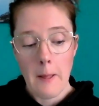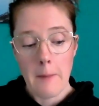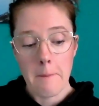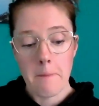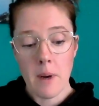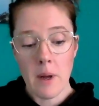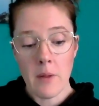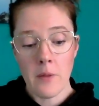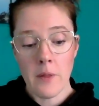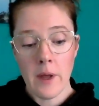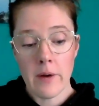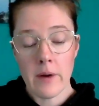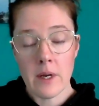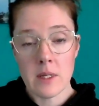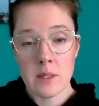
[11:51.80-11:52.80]
but
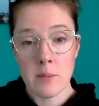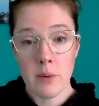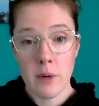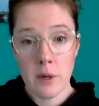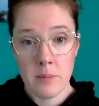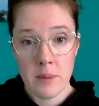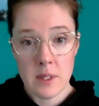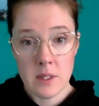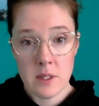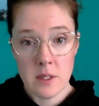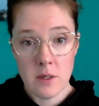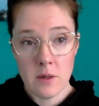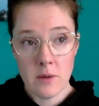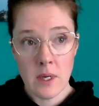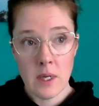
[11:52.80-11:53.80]
there is purpose
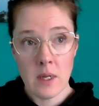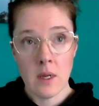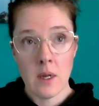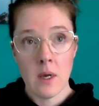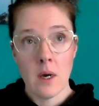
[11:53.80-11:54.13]
to it.